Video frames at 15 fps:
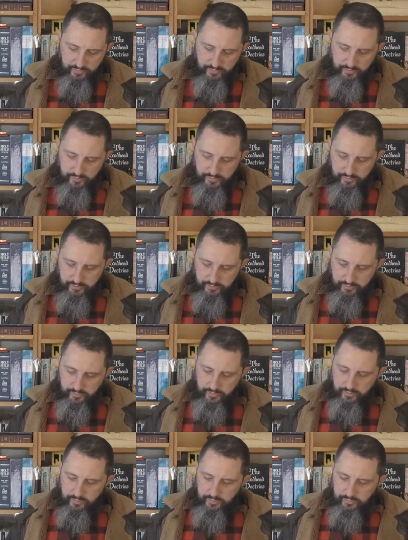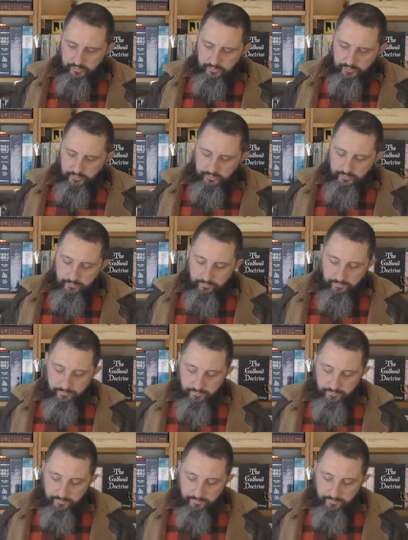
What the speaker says: No one is speaking in this clip.